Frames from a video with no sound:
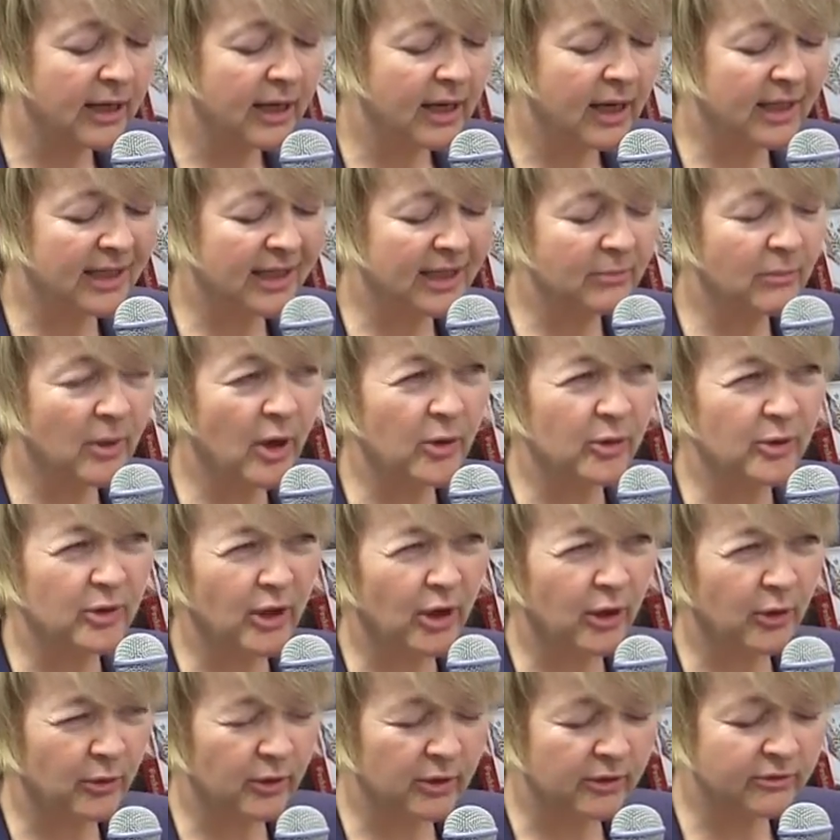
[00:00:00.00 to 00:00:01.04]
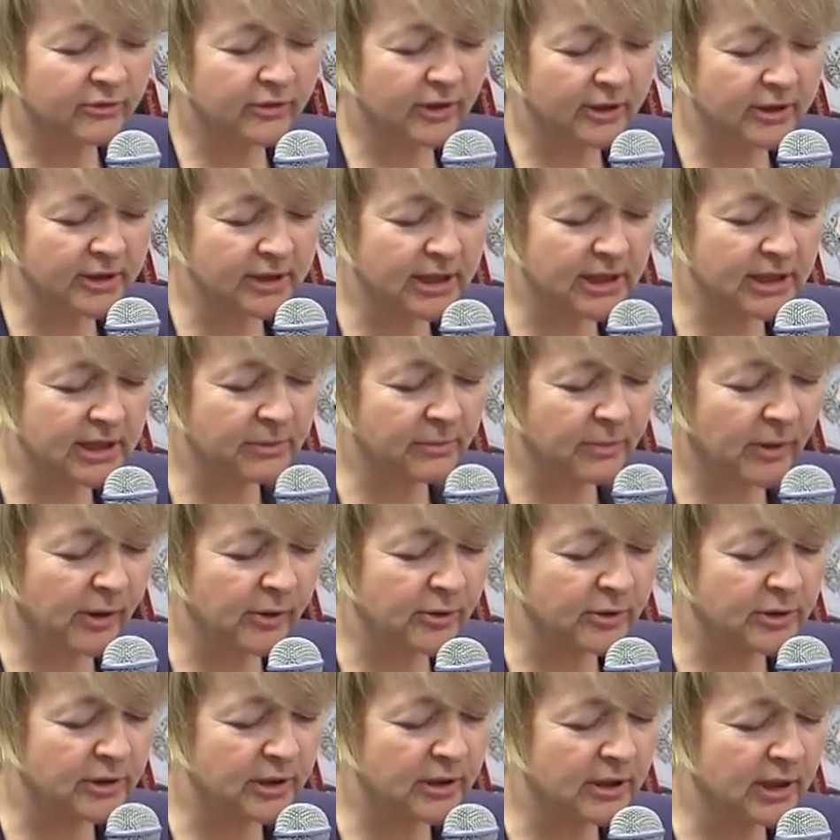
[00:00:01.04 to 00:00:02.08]
a kimono, Frances
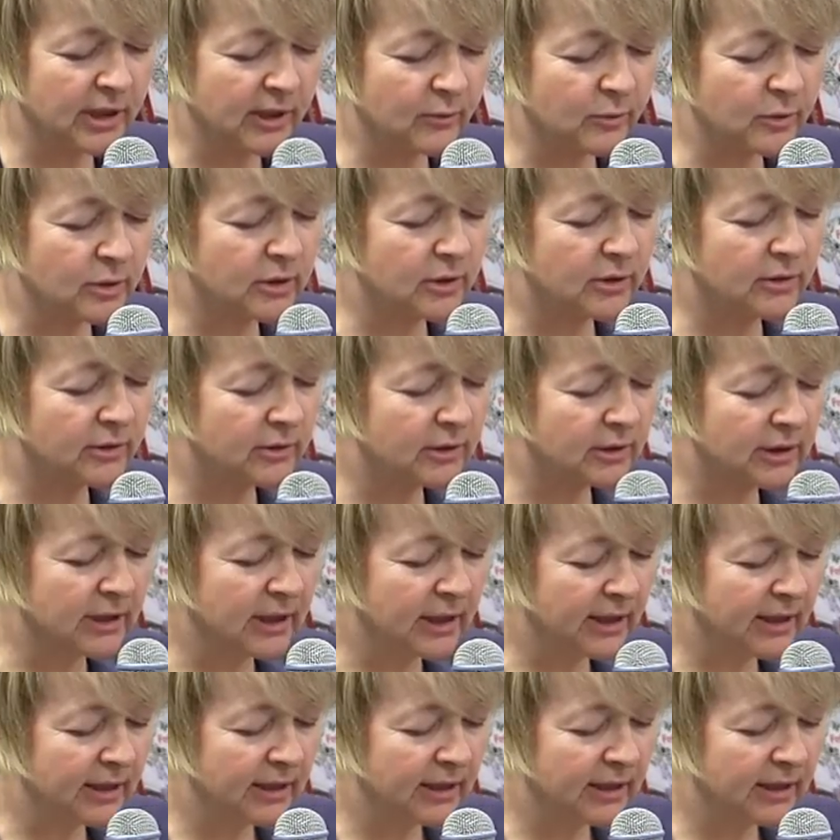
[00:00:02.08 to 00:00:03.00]
supposed the thing was called,